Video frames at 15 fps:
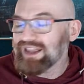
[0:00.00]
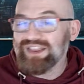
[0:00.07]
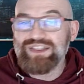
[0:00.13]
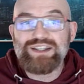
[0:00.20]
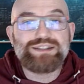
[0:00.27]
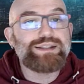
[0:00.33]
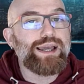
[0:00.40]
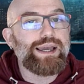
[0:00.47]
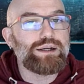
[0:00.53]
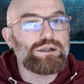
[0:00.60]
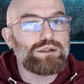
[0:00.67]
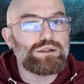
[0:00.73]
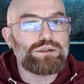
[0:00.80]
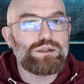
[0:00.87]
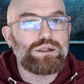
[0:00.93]
the
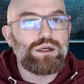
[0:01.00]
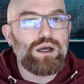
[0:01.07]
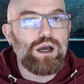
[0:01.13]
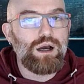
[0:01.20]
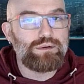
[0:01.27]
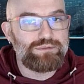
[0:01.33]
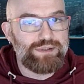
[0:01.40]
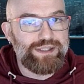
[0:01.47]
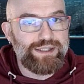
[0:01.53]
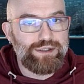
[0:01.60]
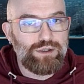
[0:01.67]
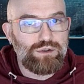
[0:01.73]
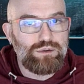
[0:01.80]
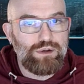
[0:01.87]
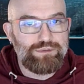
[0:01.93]
tail of
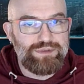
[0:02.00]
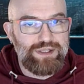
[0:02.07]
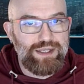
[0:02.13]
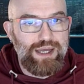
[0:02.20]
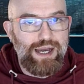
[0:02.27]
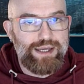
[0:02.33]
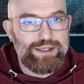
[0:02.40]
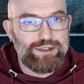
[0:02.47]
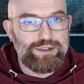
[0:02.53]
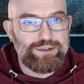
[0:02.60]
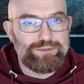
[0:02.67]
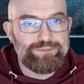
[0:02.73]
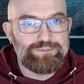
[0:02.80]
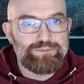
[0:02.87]
Leo, of the lion.